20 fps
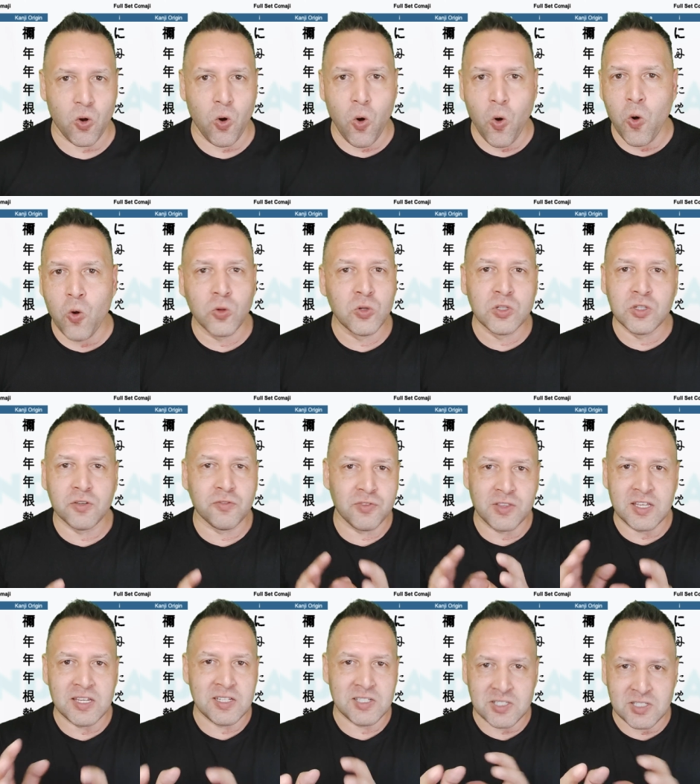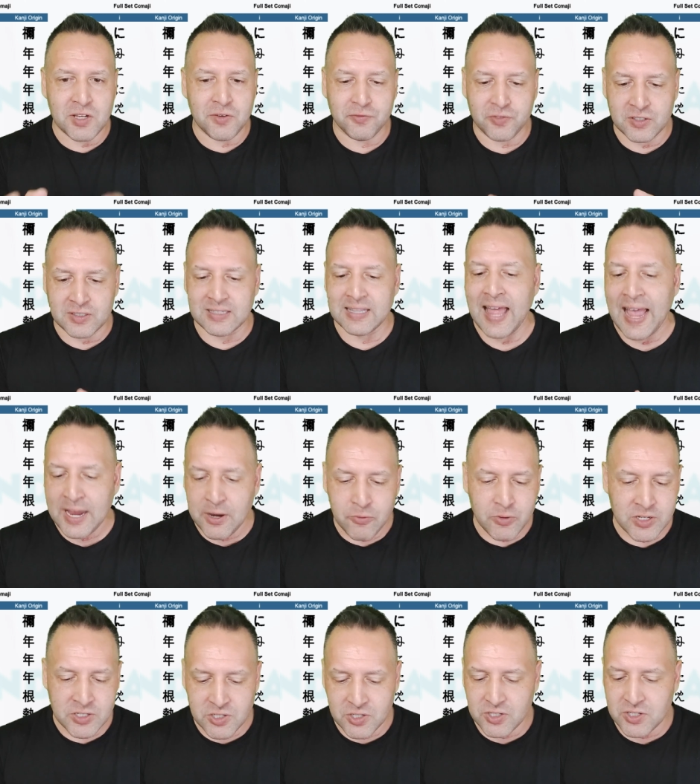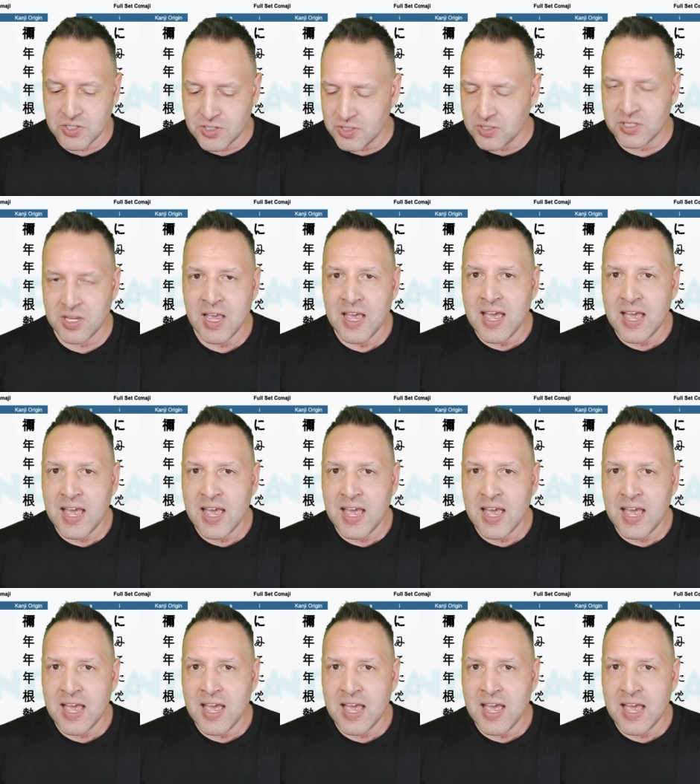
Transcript: all of these different languages